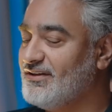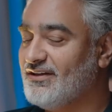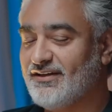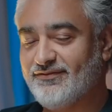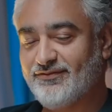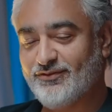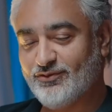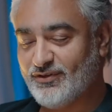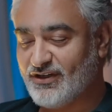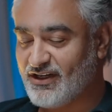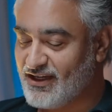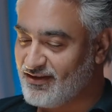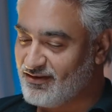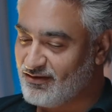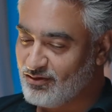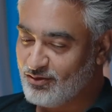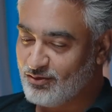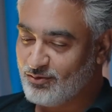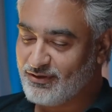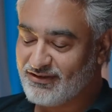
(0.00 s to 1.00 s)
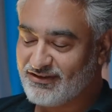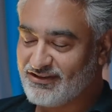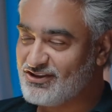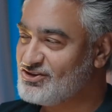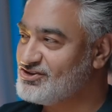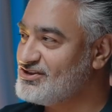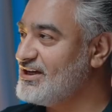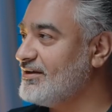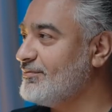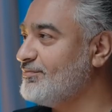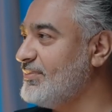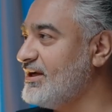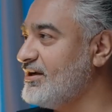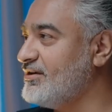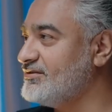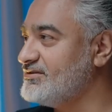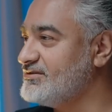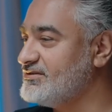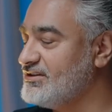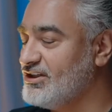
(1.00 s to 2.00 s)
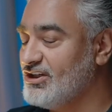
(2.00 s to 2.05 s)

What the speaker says: I thought, I knew it, the check bounced.